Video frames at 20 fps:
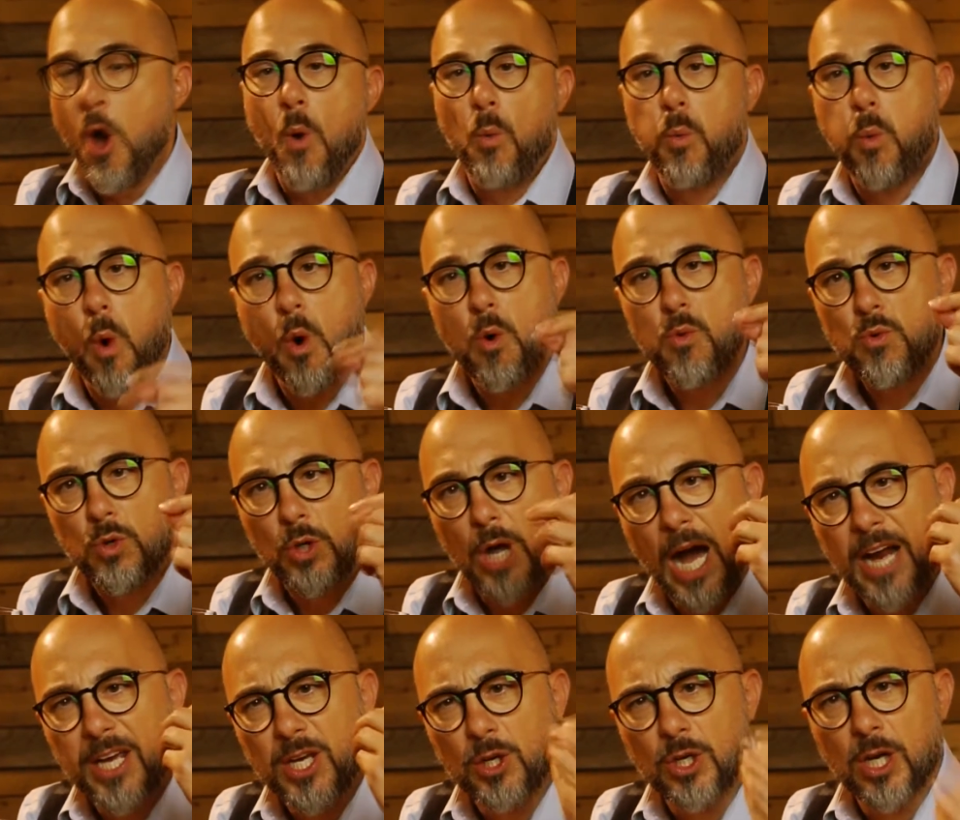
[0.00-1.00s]
What
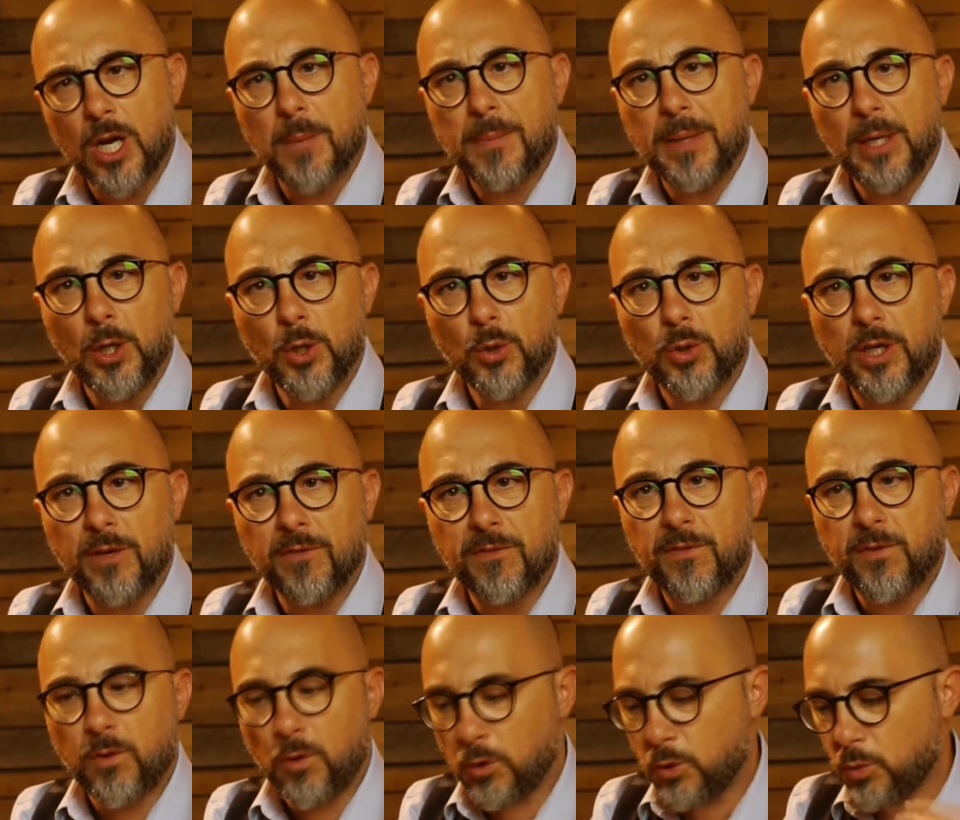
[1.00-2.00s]
are you gonna be looking
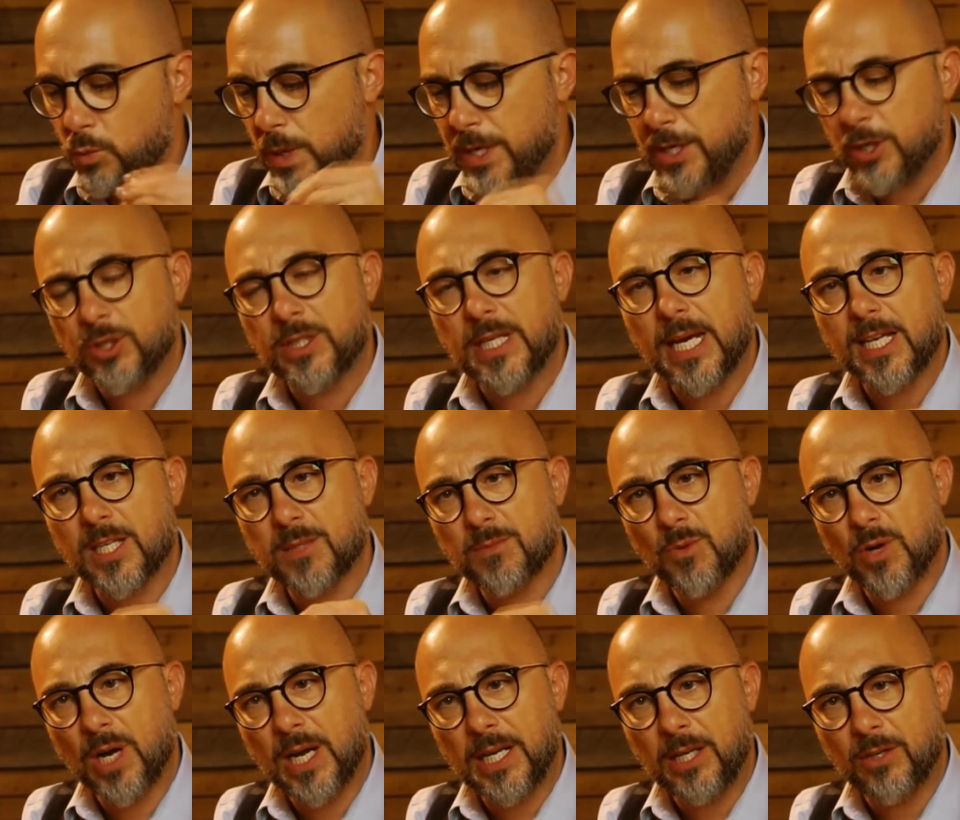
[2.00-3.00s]
for when you taste
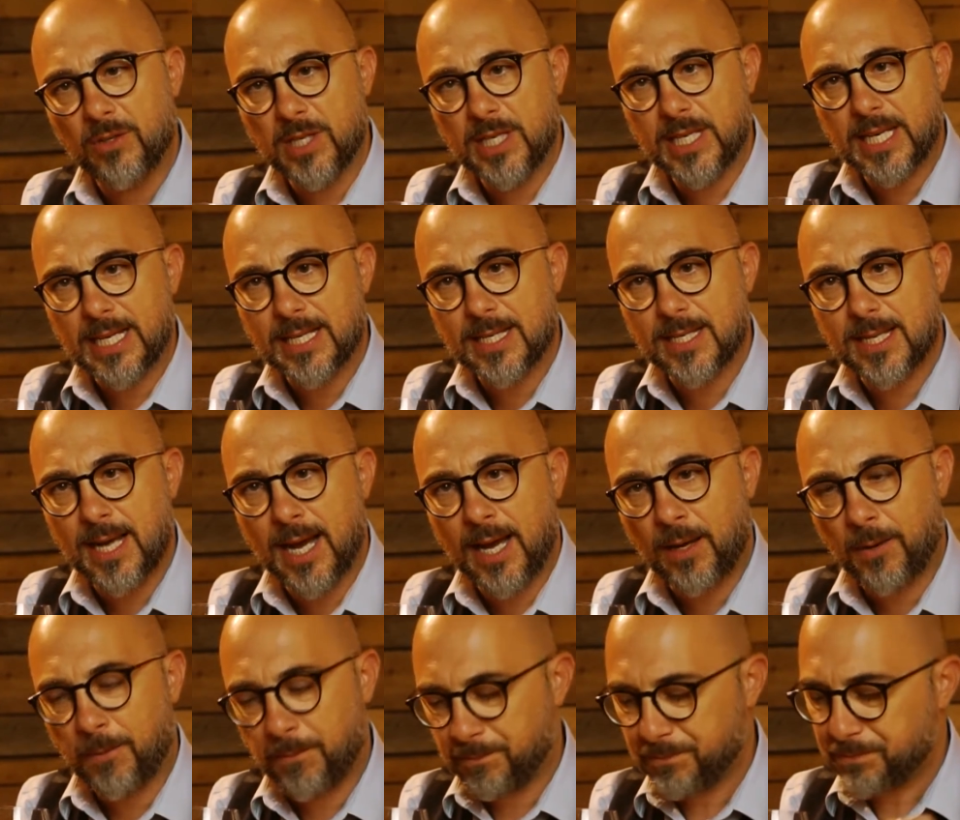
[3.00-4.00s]
Morellino di
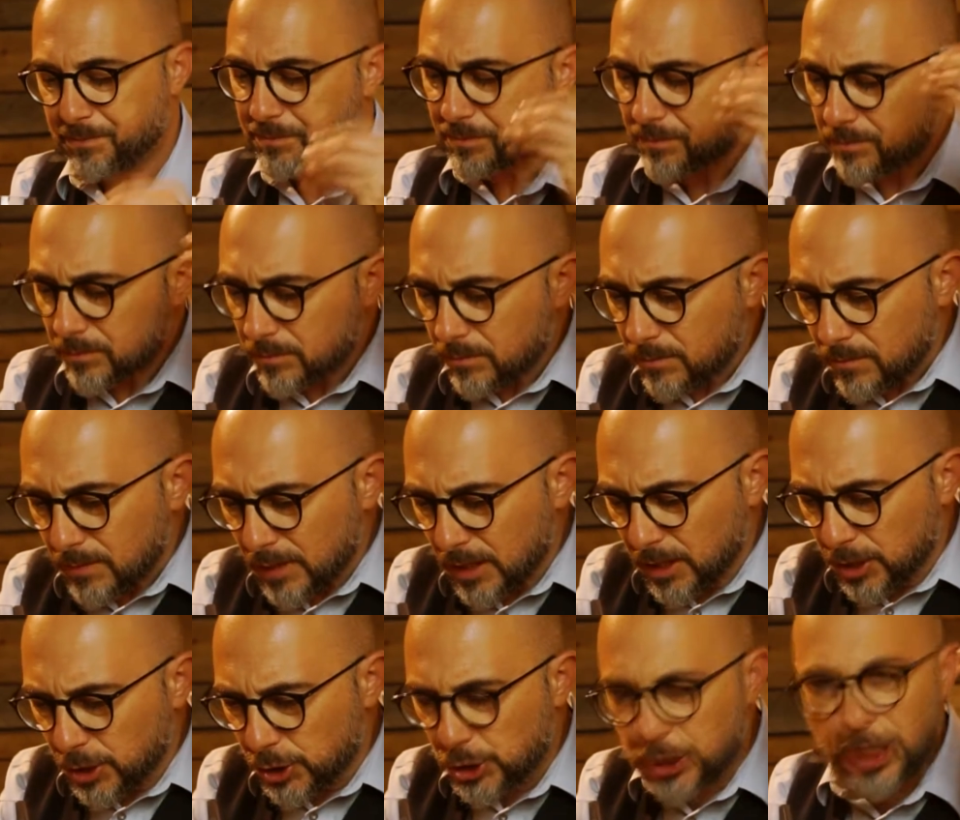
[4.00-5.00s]
Scansano?
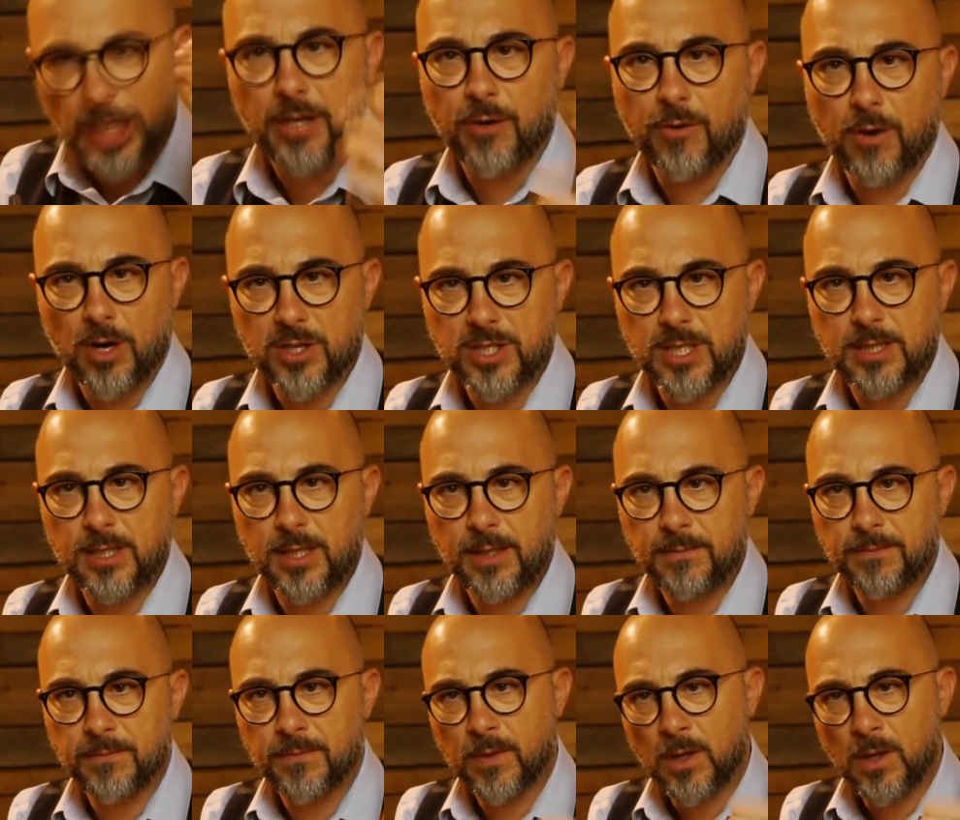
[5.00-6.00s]
Generosity